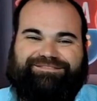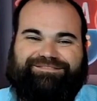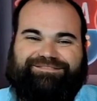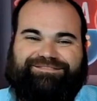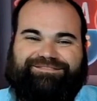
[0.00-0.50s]

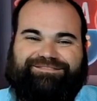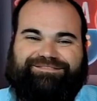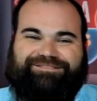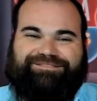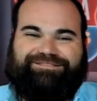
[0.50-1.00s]

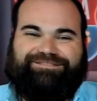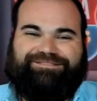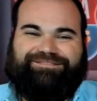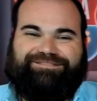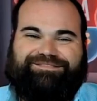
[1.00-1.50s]

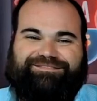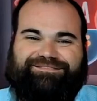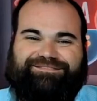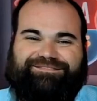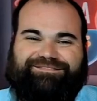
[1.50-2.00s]

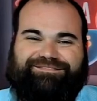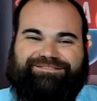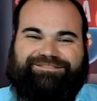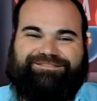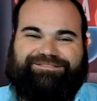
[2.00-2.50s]

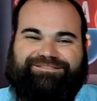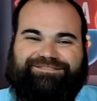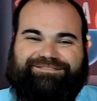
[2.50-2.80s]
This person isn't speaking.